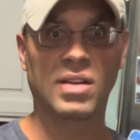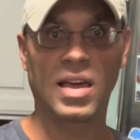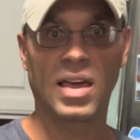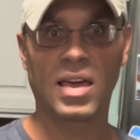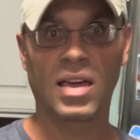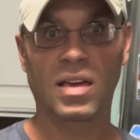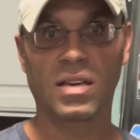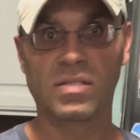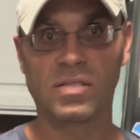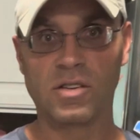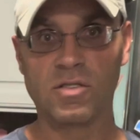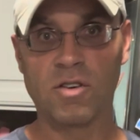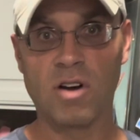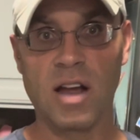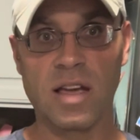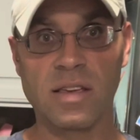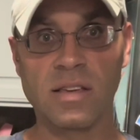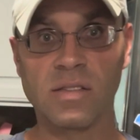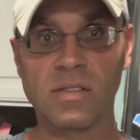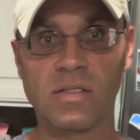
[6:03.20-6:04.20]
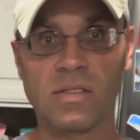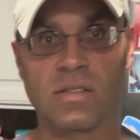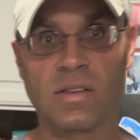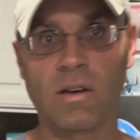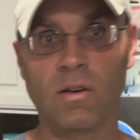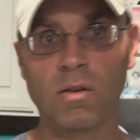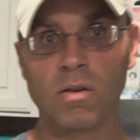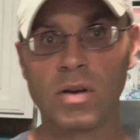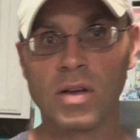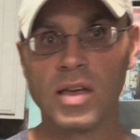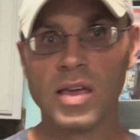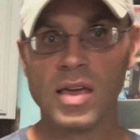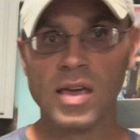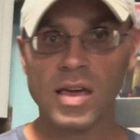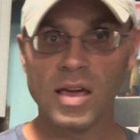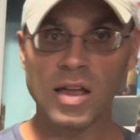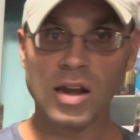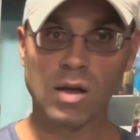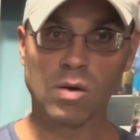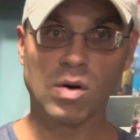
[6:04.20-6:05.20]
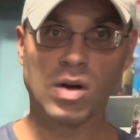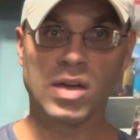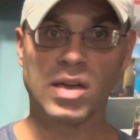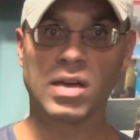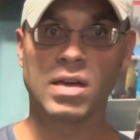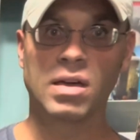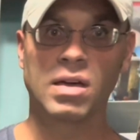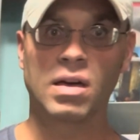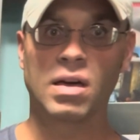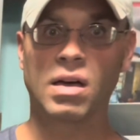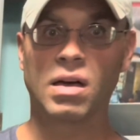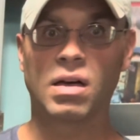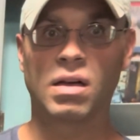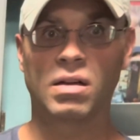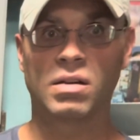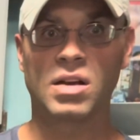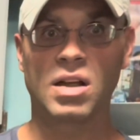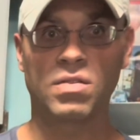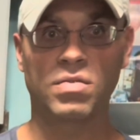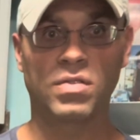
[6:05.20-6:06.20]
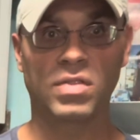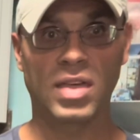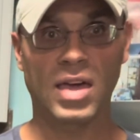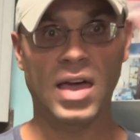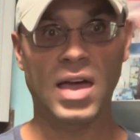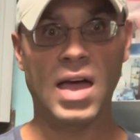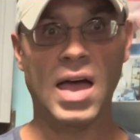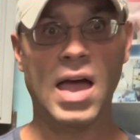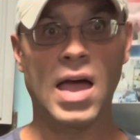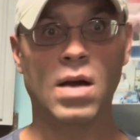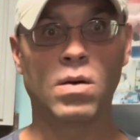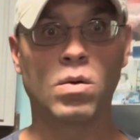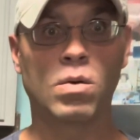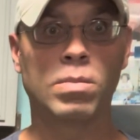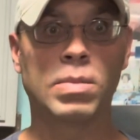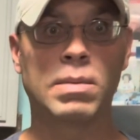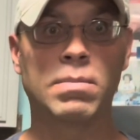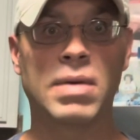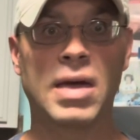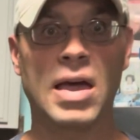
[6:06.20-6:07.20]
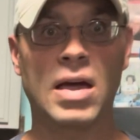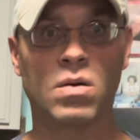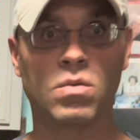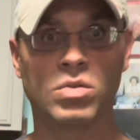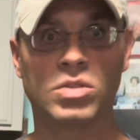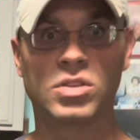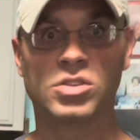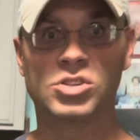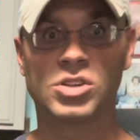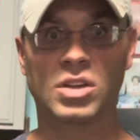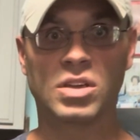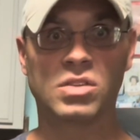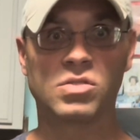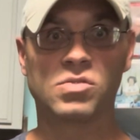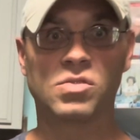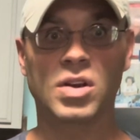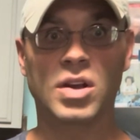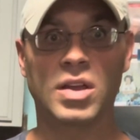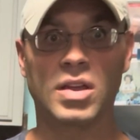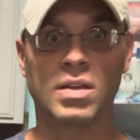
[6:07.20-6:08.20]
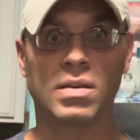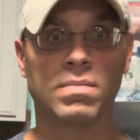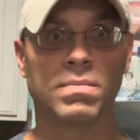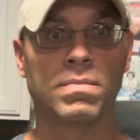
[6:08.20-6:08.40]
eggs and rice. So anyway, enough of that. I will be back when the chicken's ready.